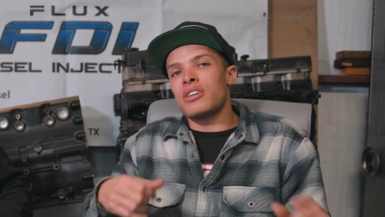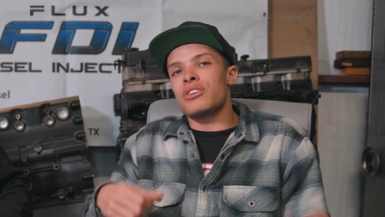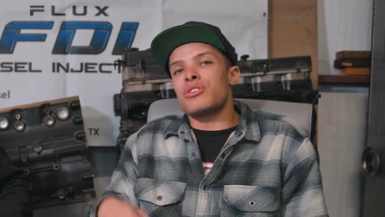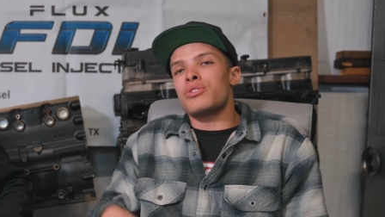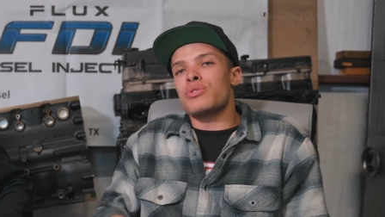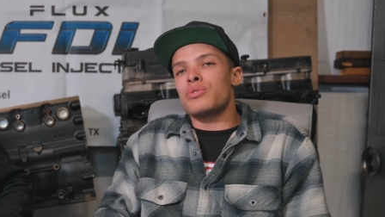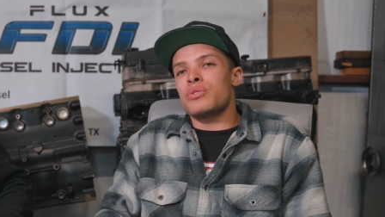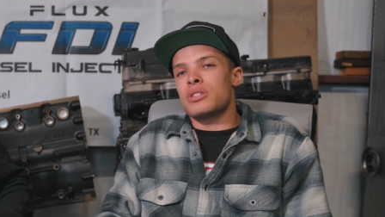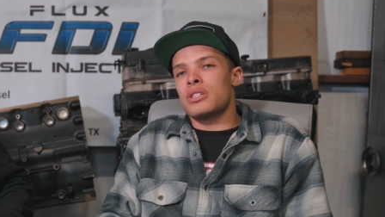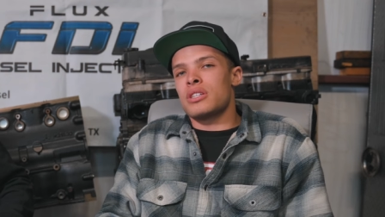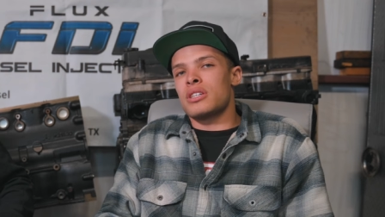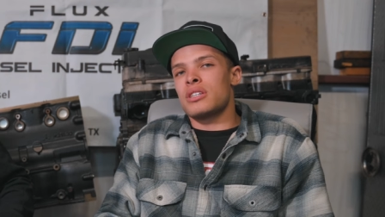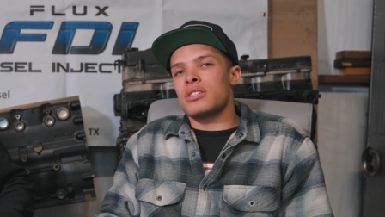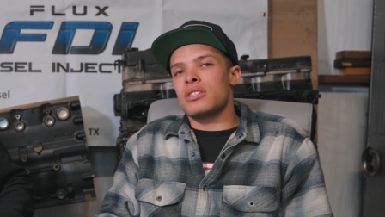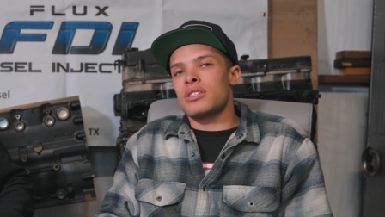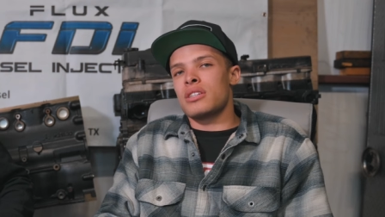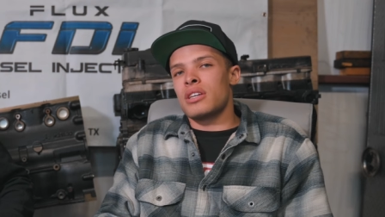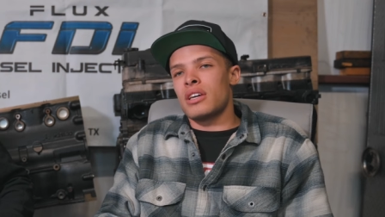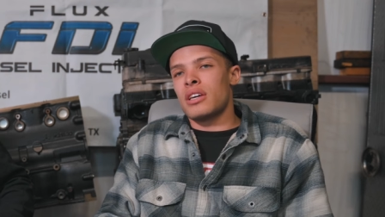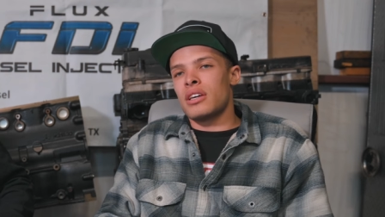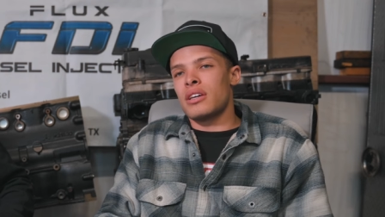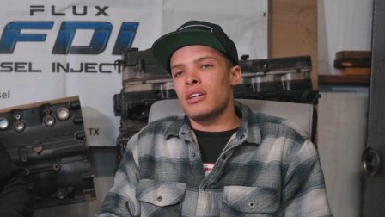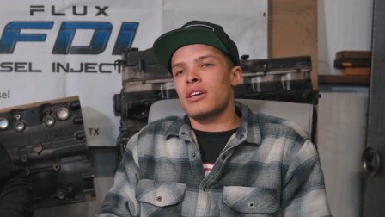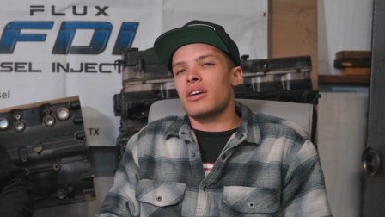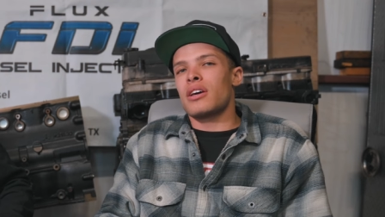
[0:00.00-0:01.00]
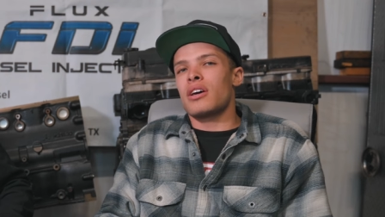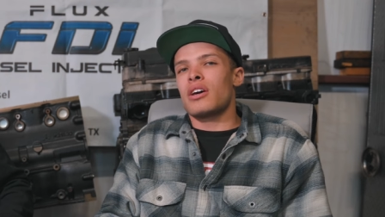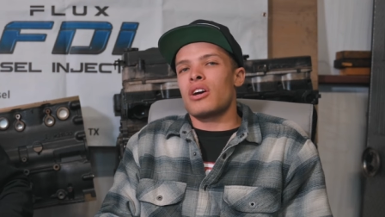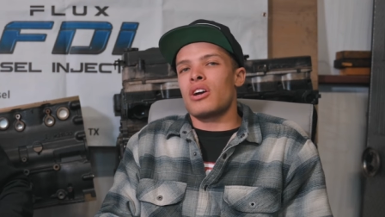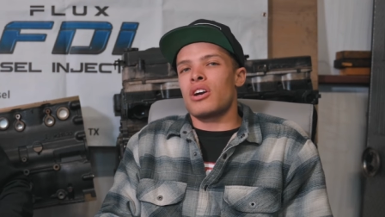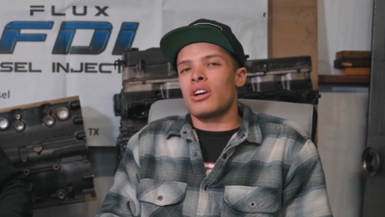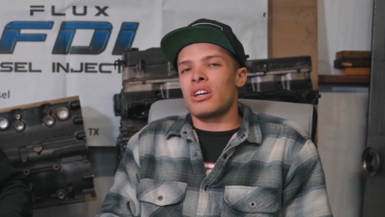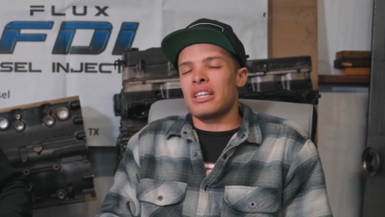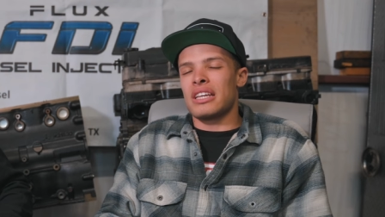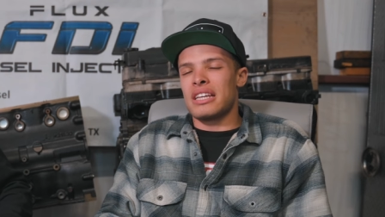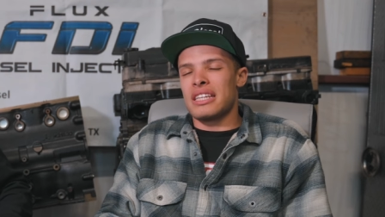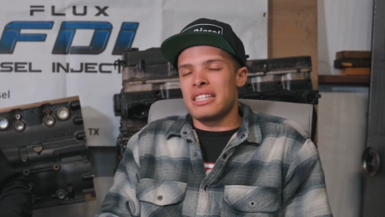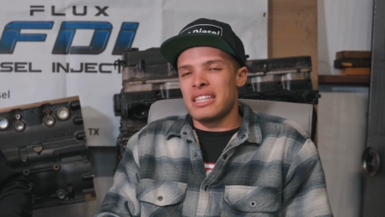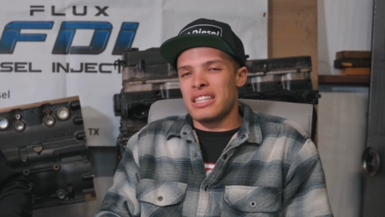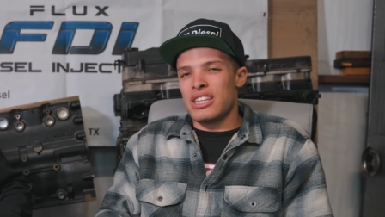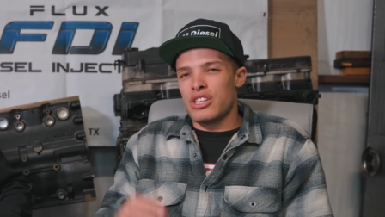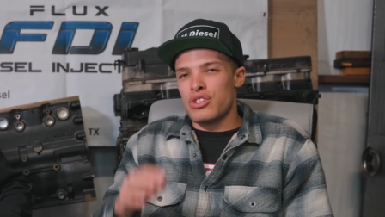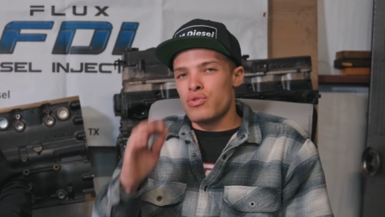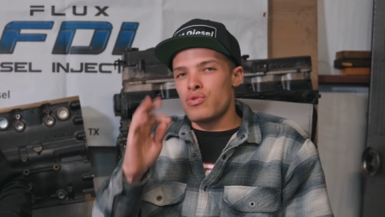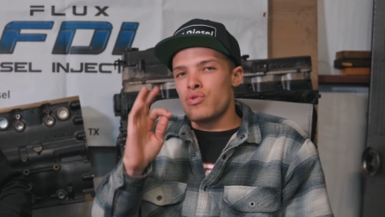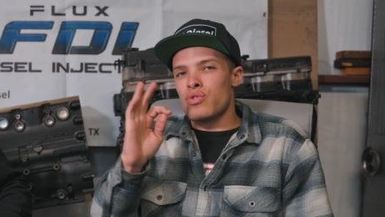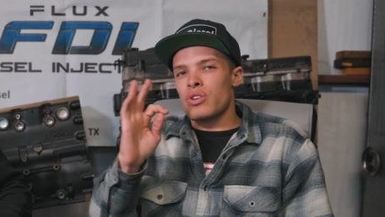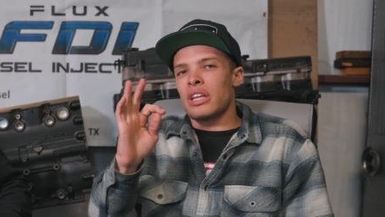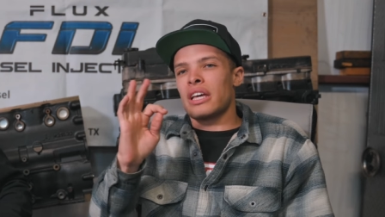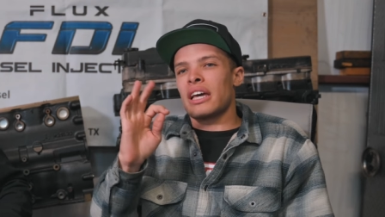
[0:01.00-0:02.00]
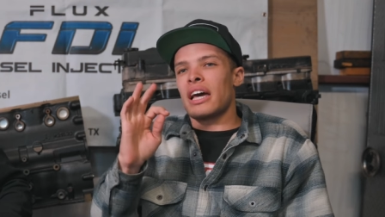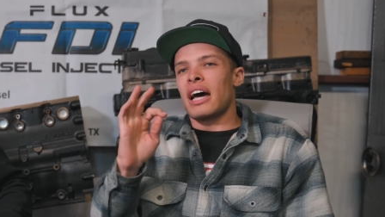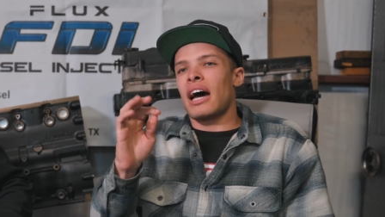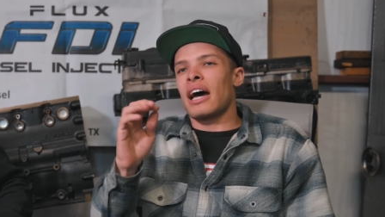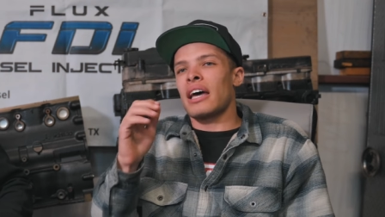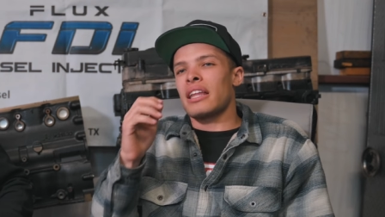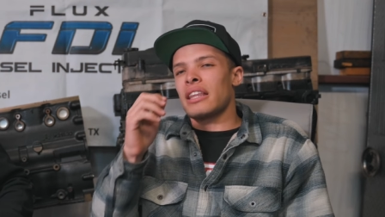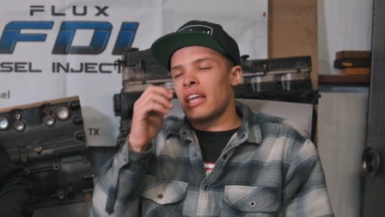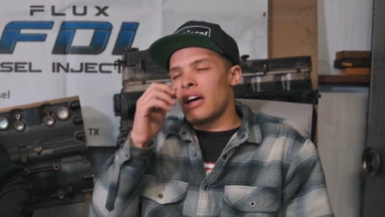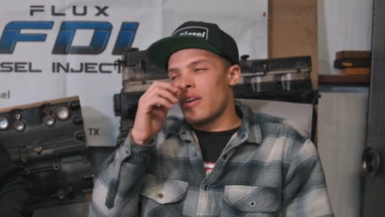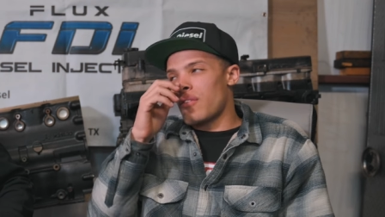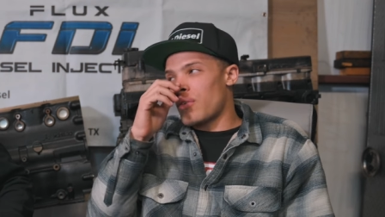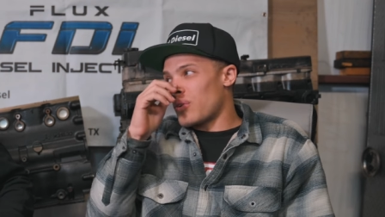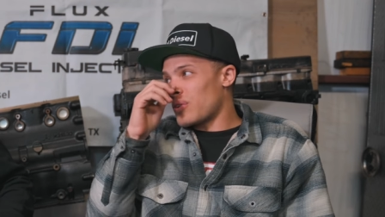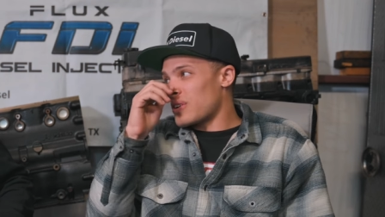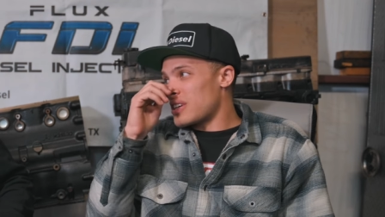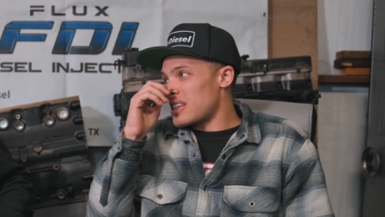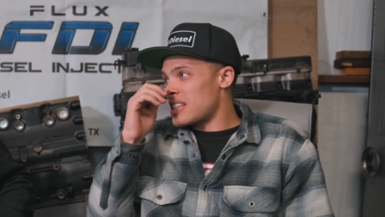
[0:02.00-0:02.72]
UCC, or at least at this really high level.